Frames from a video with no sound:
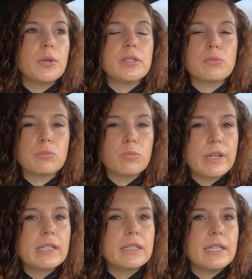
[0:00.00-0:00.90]
is
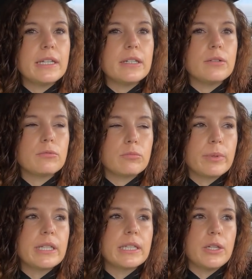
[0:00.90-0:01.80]
really,
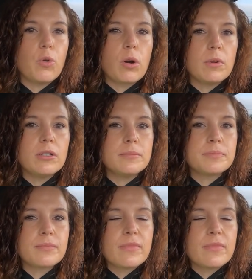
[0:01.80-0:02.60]
really normal.